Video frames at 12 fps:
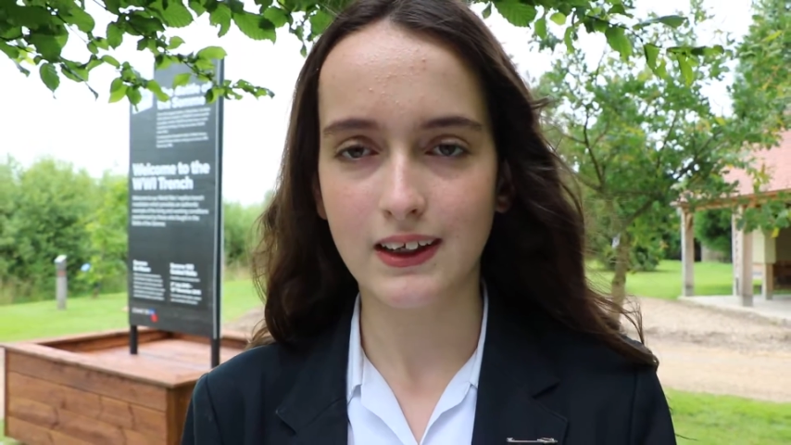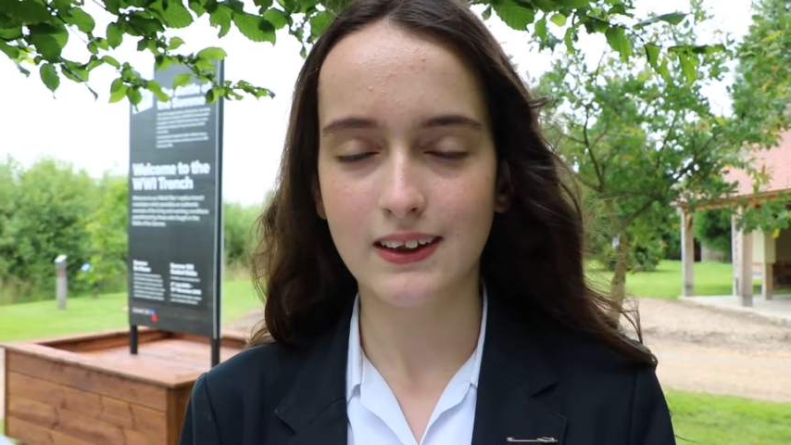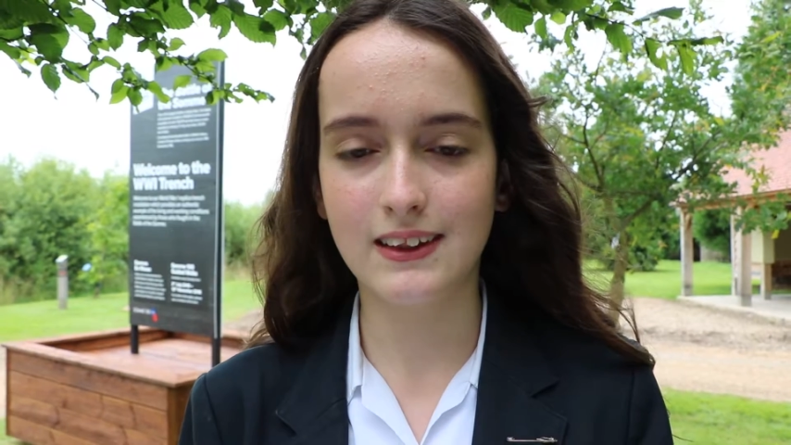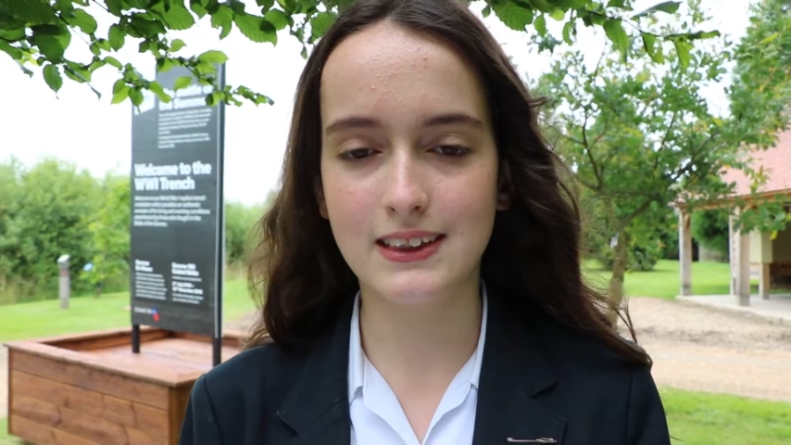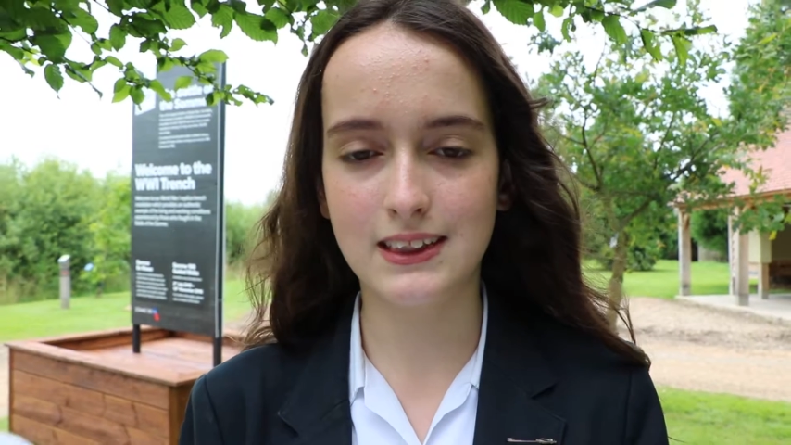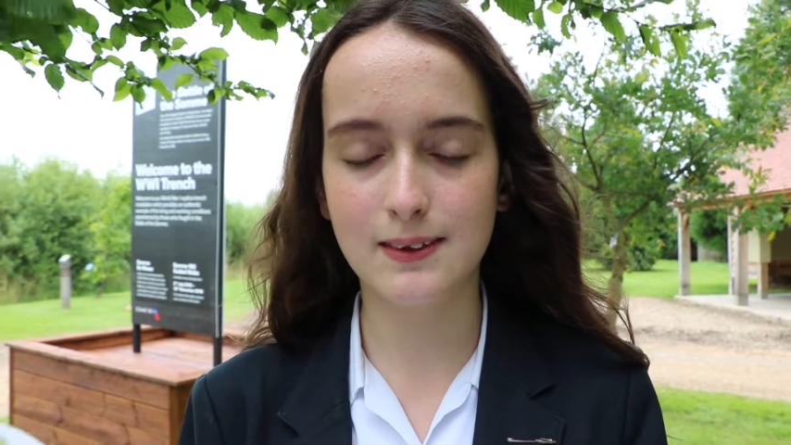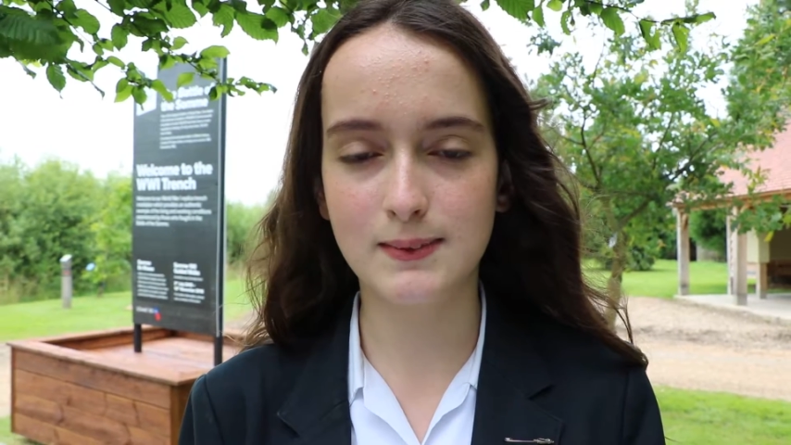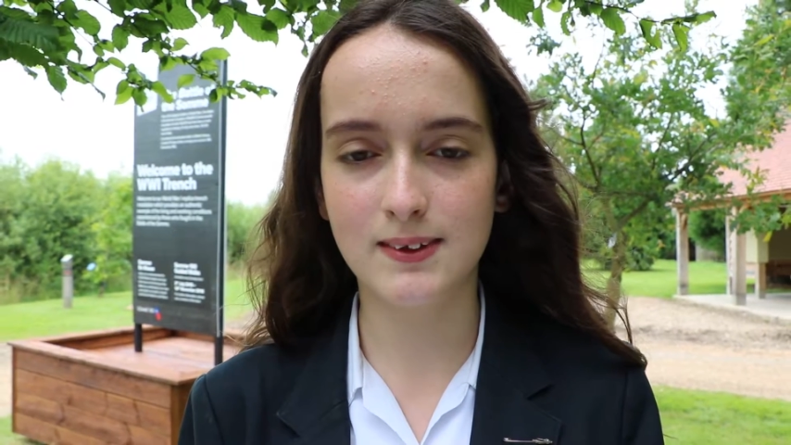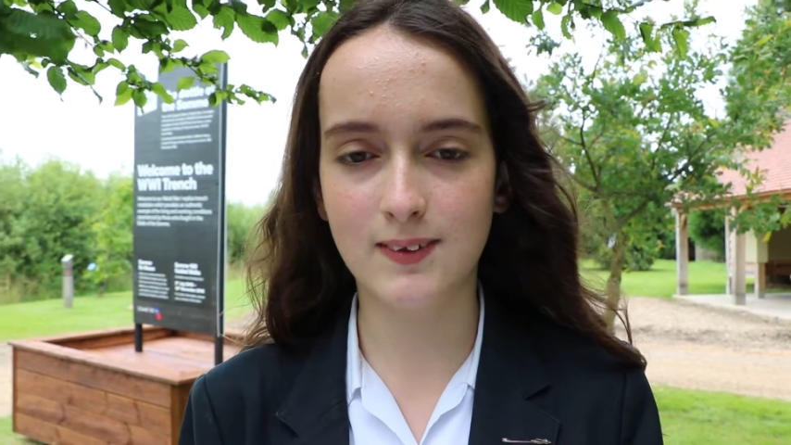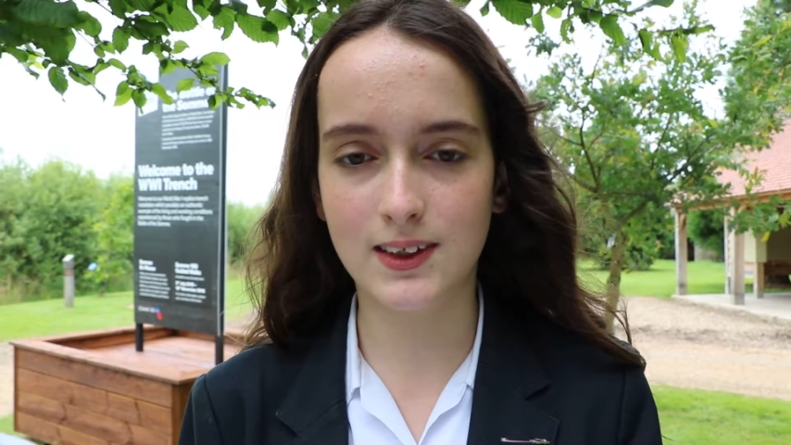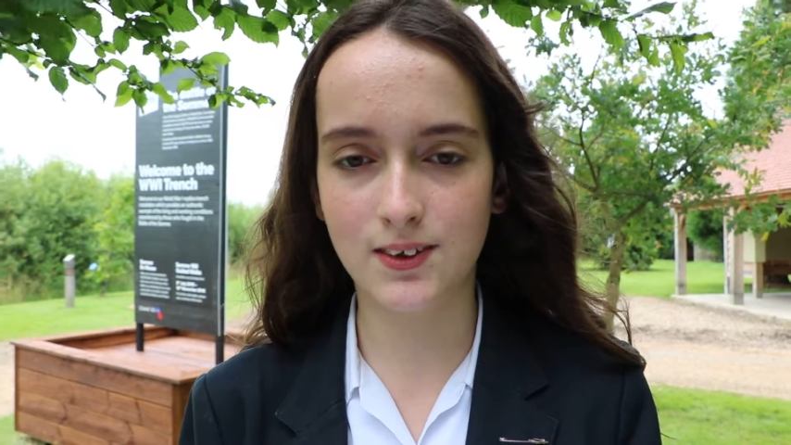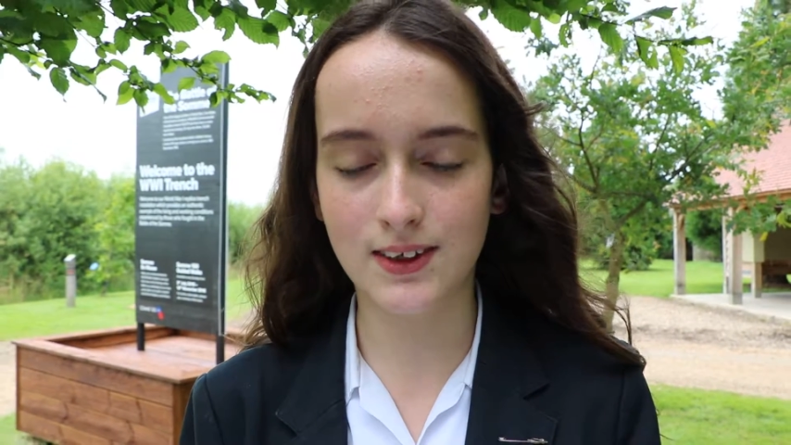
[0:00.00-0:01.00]
The stumps
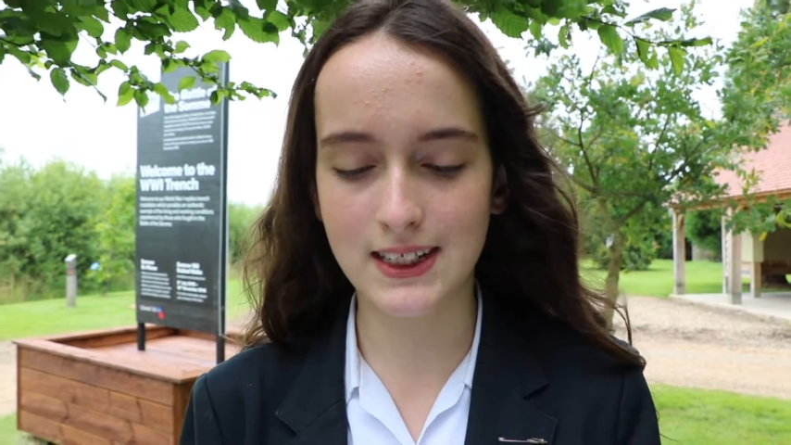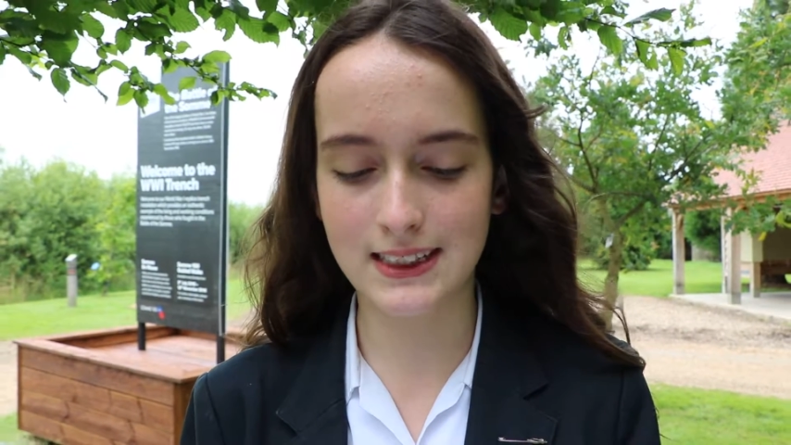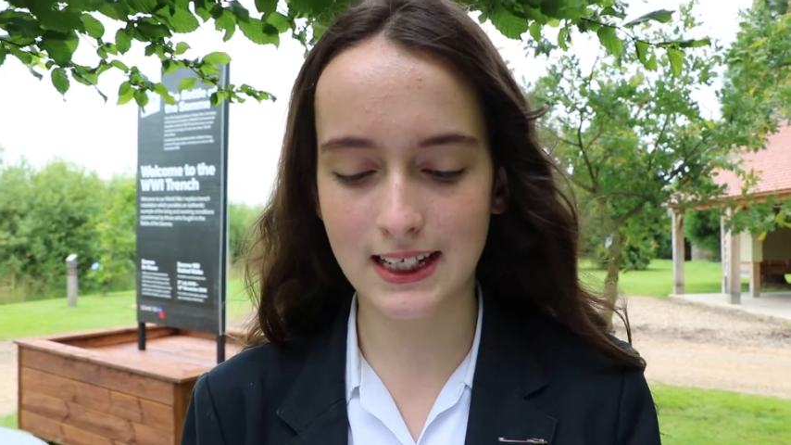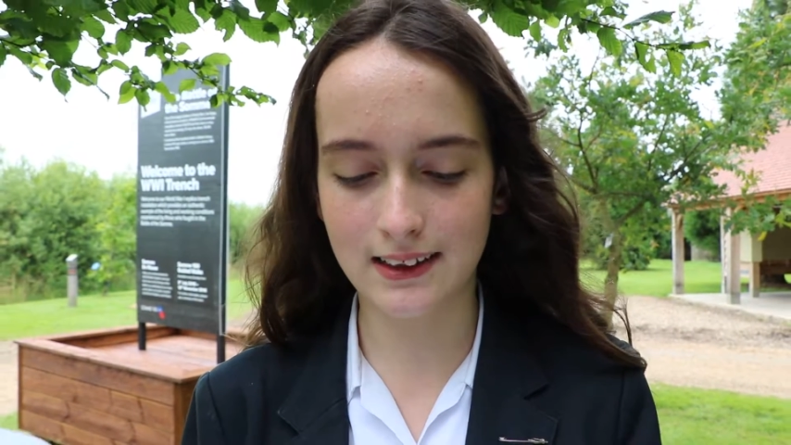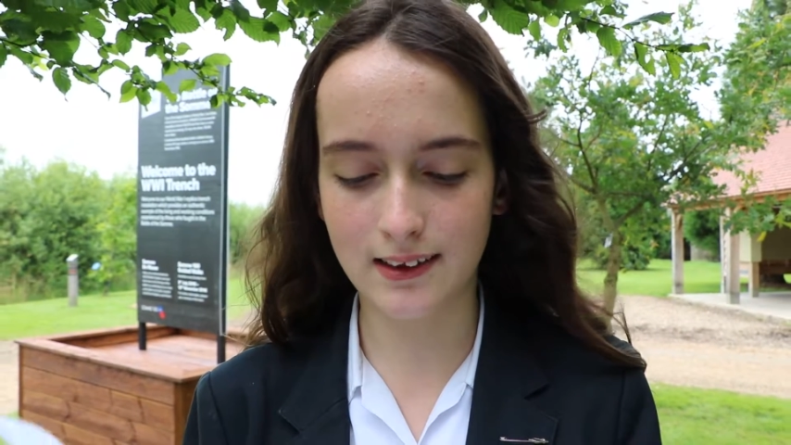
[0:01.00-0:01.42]
of the tree's dead